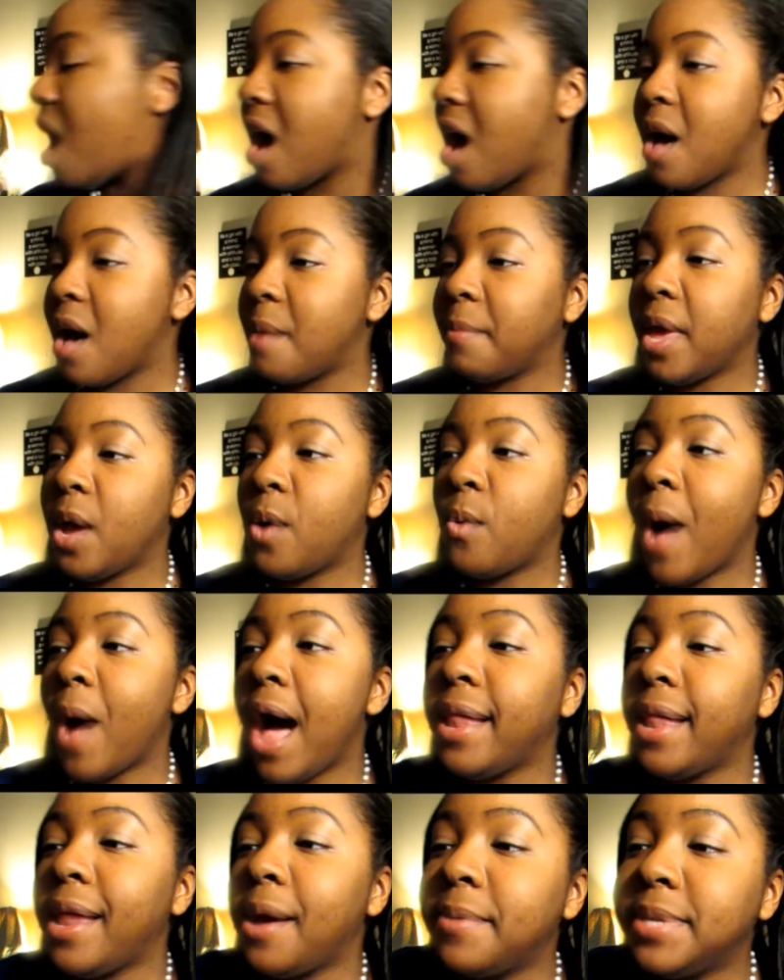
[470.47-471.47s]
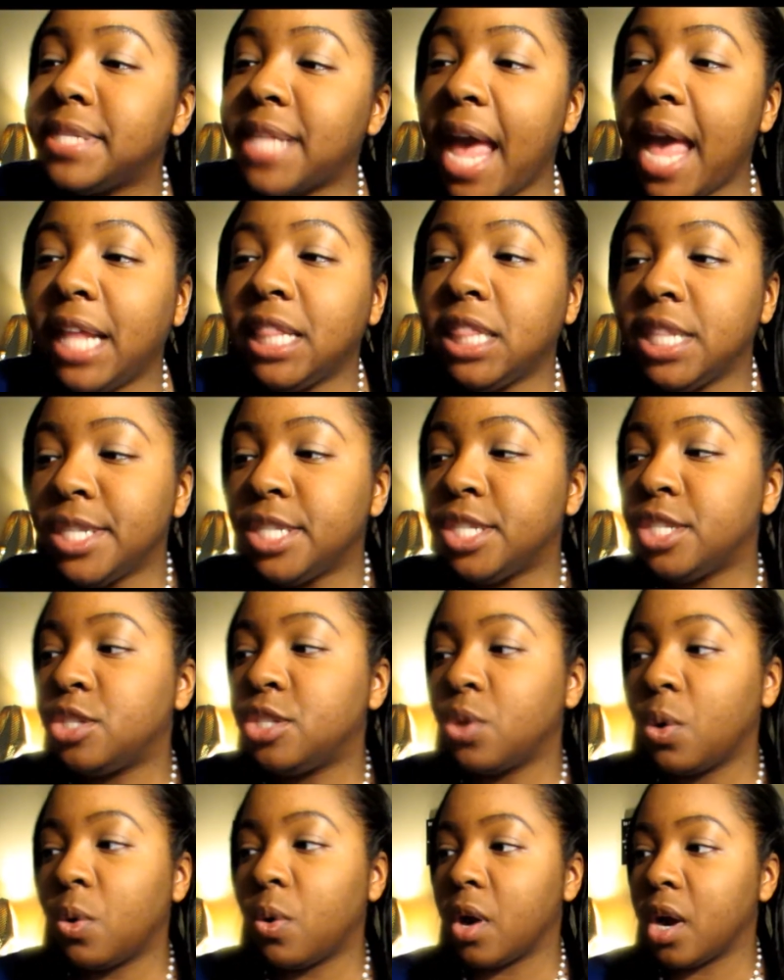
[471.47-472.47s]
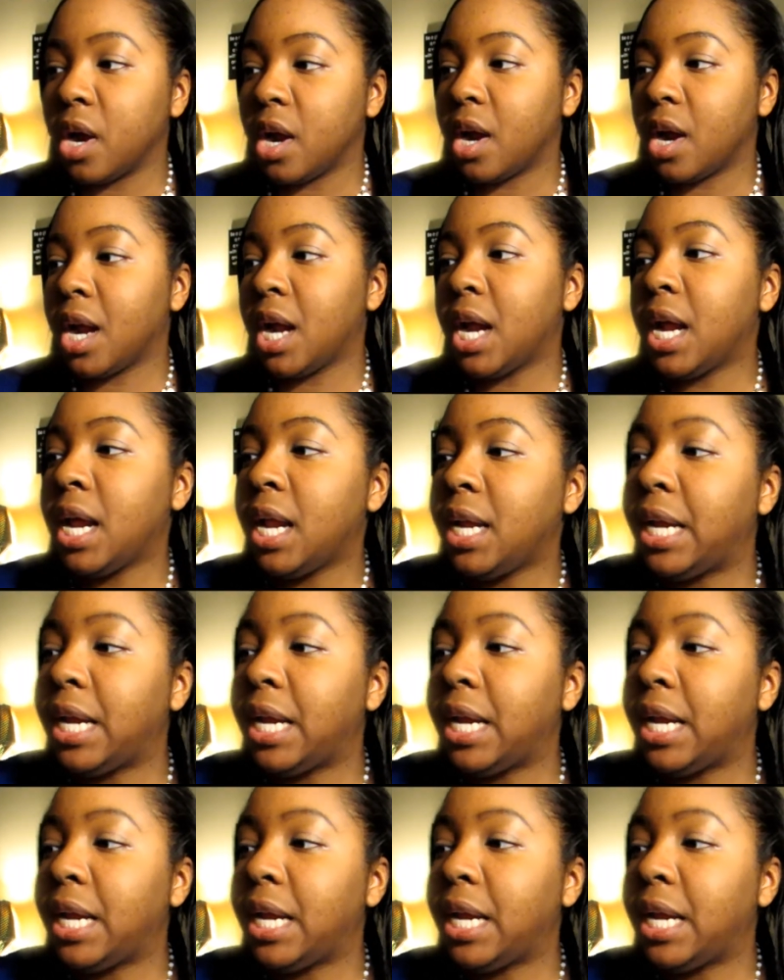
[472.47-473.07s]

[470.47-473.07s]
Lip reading: And while I was at the store,